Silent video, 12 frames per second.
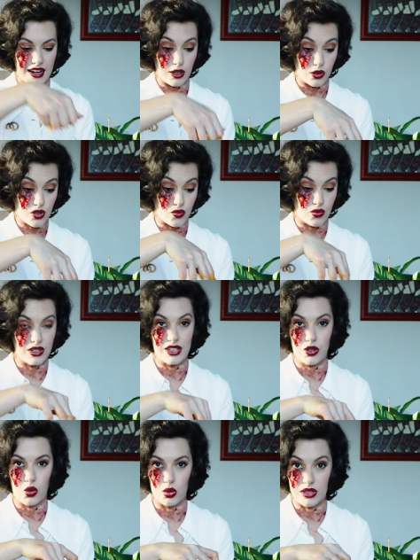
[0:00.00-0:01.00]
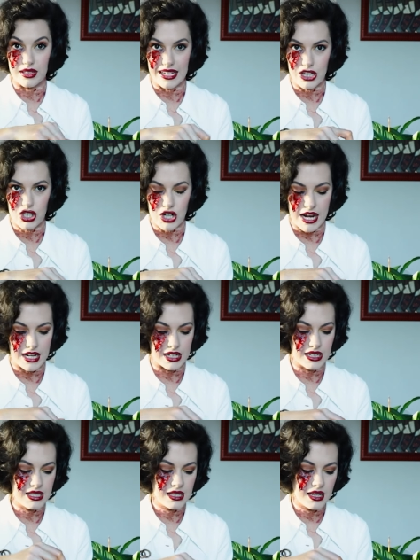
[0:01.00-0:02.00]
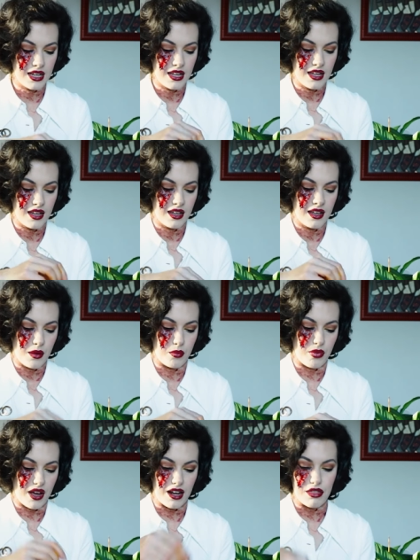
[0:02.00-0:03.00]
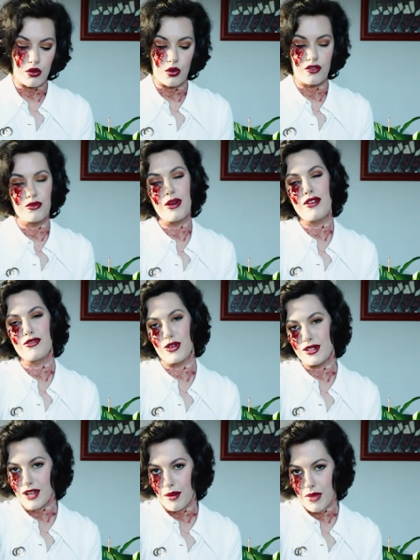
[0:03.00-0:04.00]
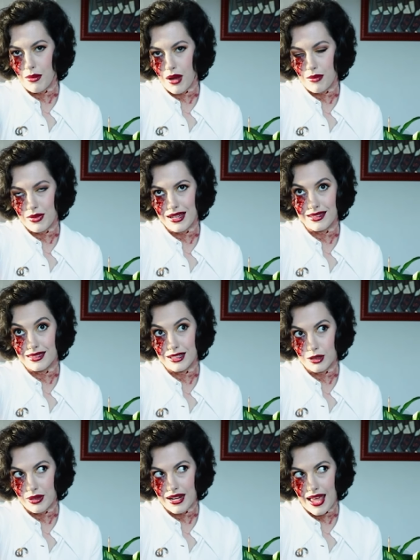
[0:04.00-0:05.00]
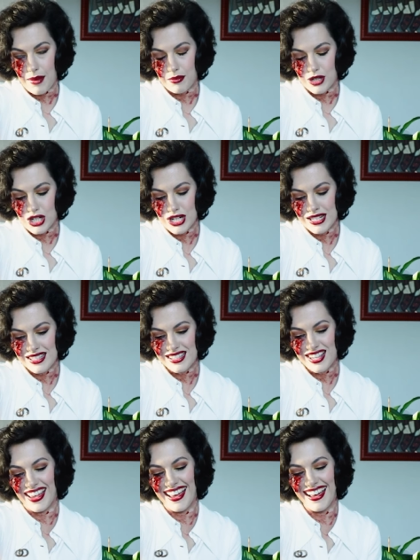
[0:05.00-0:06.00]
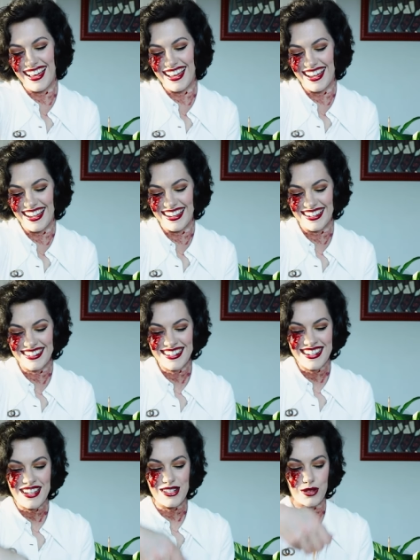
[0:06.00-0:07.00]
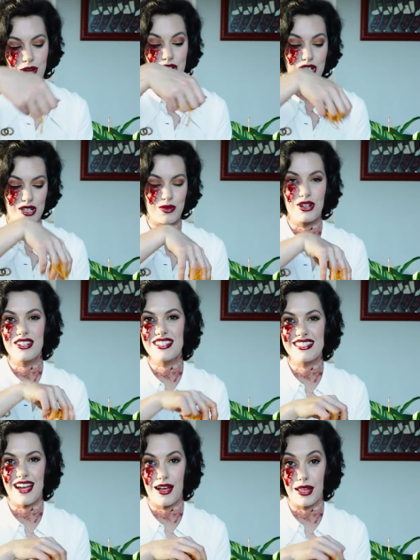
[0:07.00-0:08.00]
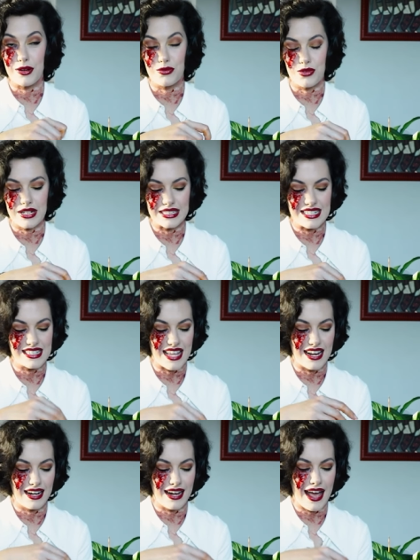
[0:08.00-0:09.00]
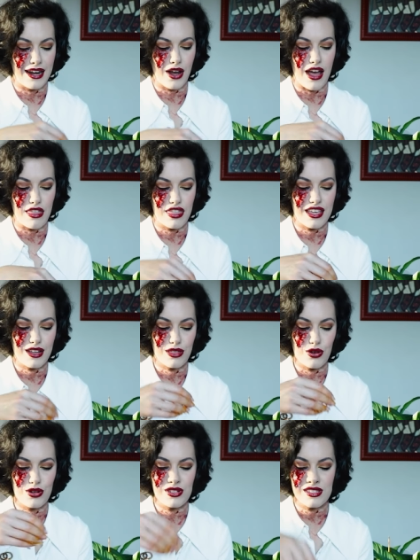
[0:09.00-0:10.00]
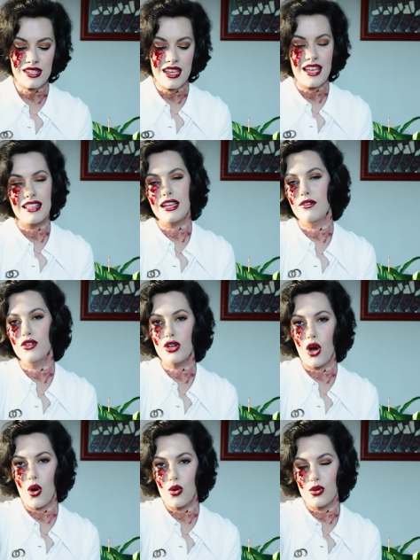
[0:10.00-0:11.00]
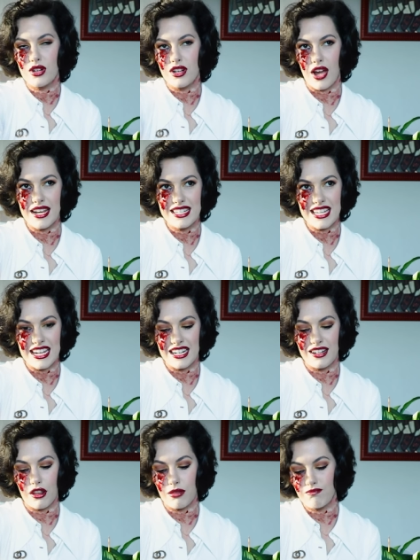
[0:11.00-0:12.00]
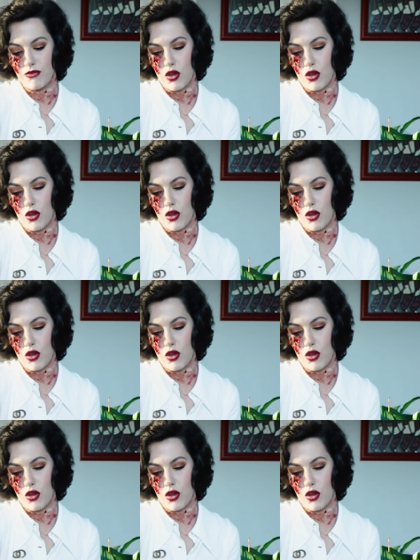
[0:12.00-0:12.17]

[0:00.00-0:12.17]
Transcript: it looks really cool and like shaded. But I thought for my first time that might be a little bit ambitious. So I just wanted to start like really standard. And I think those, like if you look at old 1930s,